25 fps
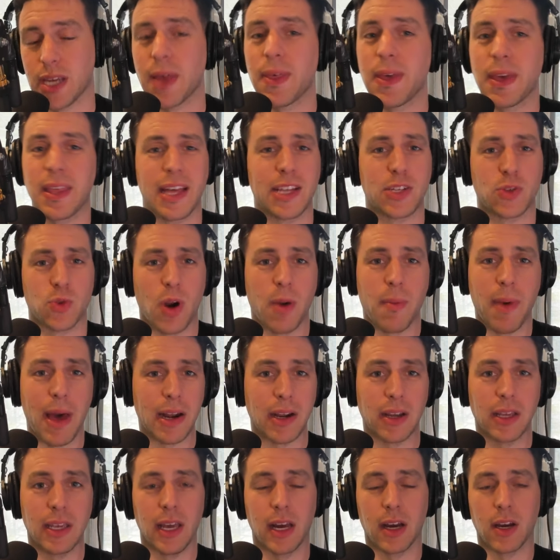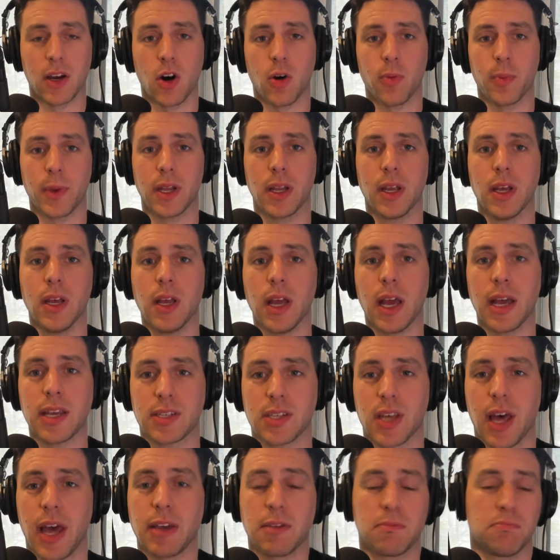I think that's where I'm at on Keon Coleman.
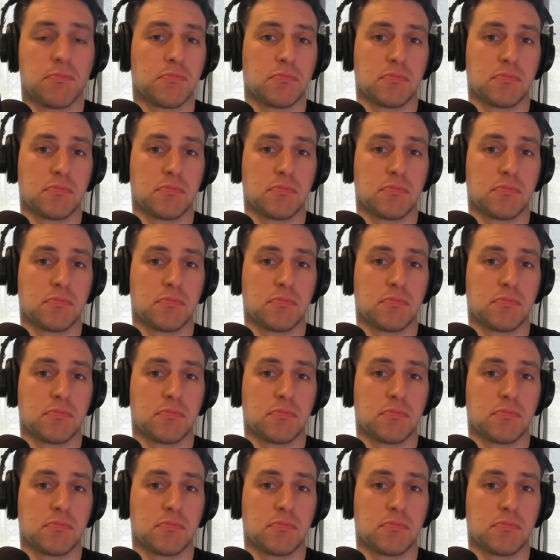It's like,